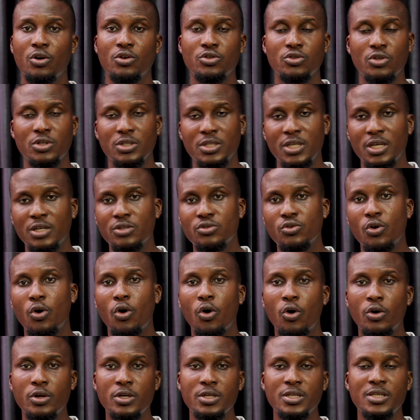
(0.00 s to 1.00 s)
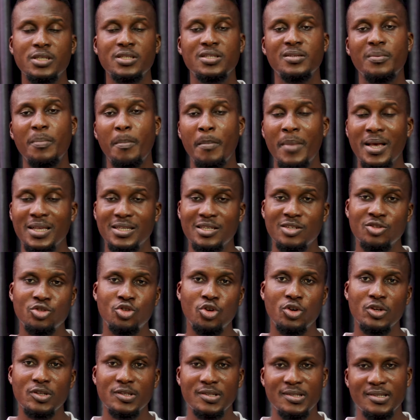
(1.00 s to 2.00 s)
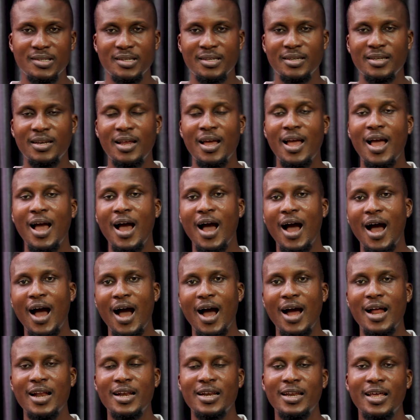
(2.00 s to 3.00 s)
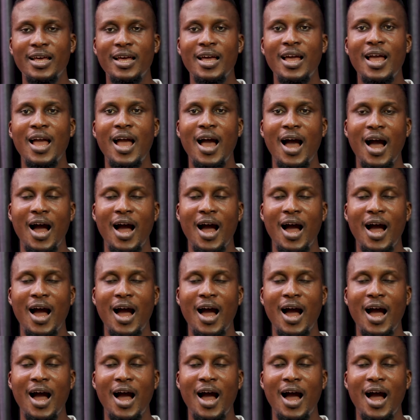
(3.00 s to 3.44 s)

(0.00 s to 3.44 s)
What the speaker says: us your takes on this Mercy Johnson and